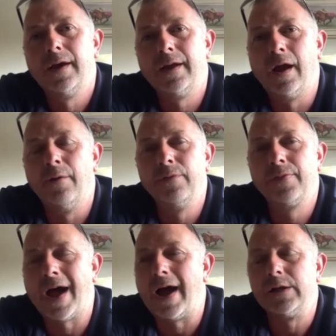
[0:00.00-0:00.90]
You know,
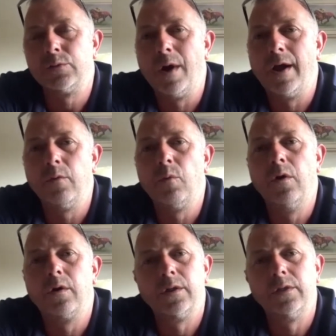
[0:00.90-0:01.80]
that is where the
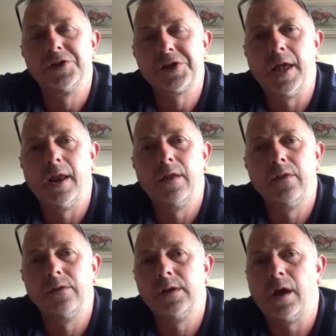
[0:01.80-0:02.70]
work and the skill
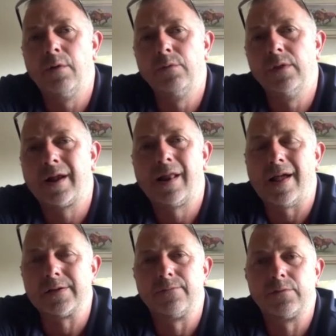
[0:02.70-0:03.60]
and, you know, the
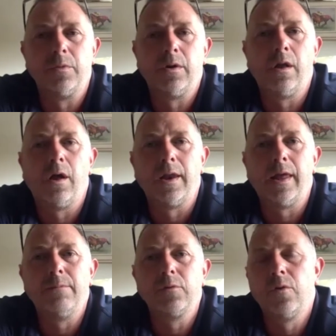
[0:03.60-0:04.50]
class of someone like
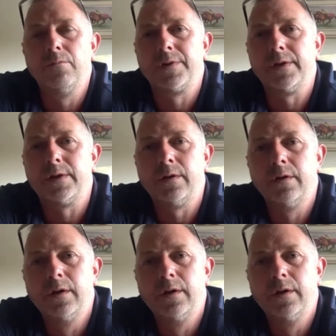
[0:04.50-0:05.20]
Liam comes into